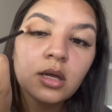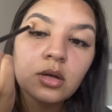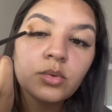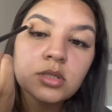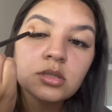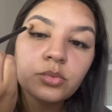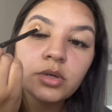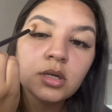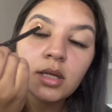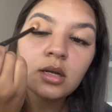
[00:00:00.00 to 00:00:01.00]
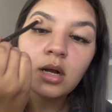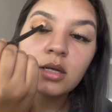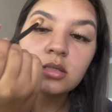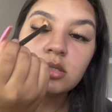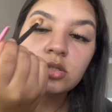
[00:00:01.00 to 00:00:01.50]
what's the word, like
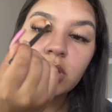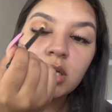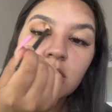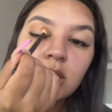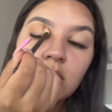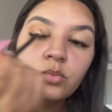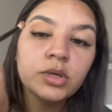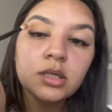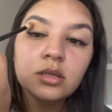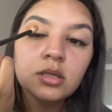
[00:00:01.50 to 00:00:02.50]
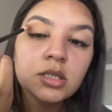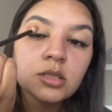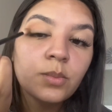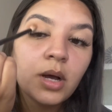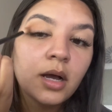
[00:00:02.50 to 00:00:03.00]
concentrated in one
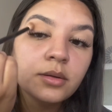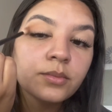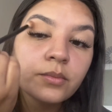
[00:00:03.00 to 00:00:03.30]
spot.